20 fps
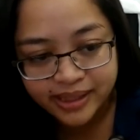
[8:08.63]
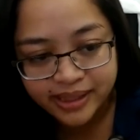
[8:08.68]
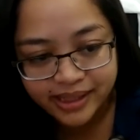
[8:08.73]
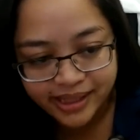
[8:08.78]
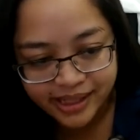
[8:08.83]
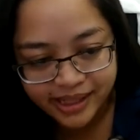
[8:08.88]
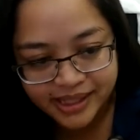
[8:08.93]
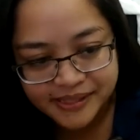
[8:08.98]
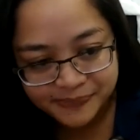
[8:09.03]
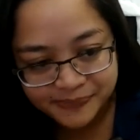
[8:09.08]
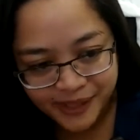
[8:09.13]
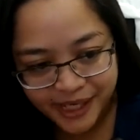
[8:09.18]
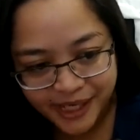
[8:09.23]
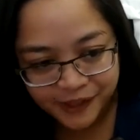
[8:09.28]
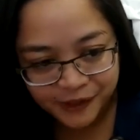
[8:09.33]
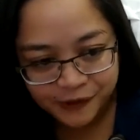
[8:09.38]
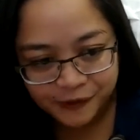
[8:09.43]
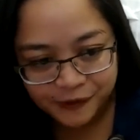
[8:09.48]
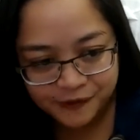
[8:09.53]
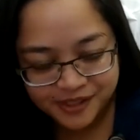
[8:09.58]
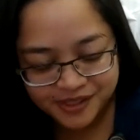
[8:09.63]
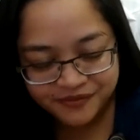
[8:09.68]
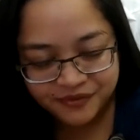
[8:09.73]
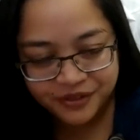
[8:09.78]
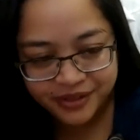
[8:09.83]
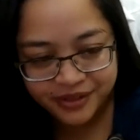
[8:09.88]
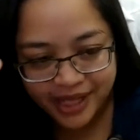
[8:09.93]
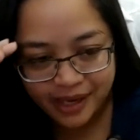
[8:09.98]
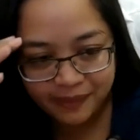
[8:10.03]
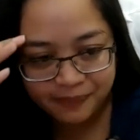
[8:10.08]
is being used for
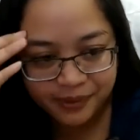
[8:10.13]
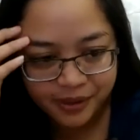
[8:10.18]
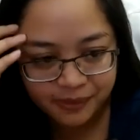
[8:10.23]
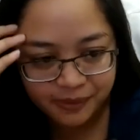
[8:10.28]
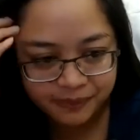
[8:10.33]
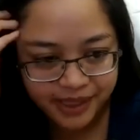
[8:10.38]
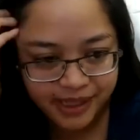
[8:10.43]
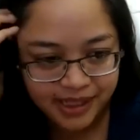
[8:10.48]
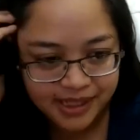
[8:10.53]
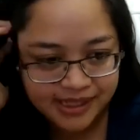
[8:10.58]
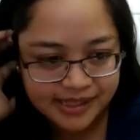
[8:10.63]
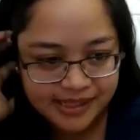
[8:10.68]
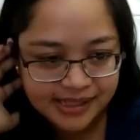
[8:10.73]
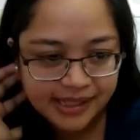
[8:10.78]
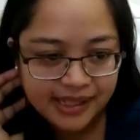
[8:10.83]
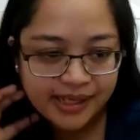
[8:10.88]
that purpose.